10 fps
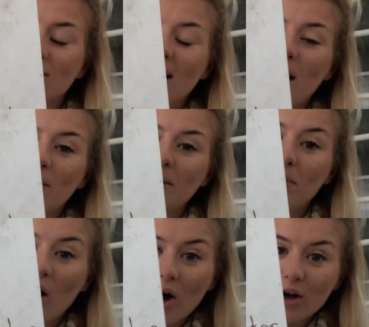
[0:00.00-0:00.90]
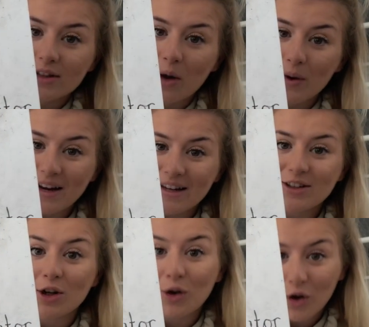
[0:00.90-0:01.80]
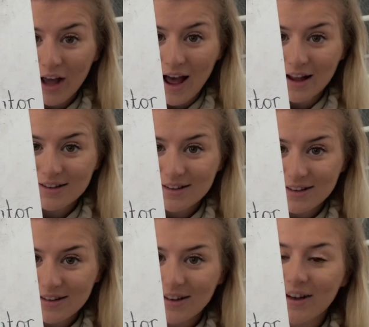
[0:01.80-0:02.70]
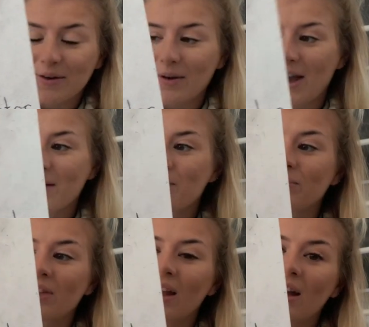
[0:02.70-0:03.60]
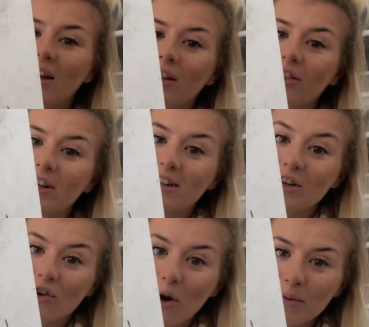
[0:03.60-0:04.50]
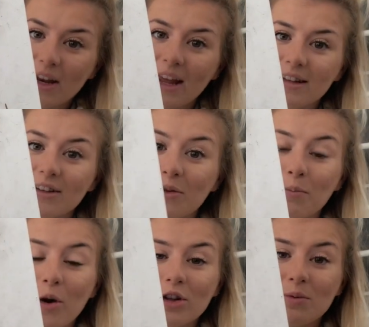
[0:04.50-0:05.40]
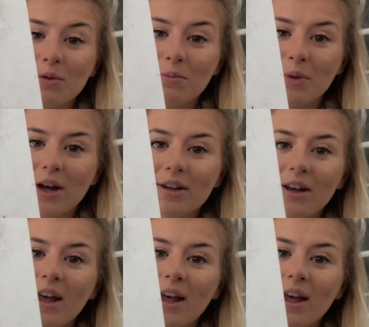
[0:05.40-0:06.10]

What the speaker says: us how many parts that we need to look at. Okay, the denominator, the bottom number,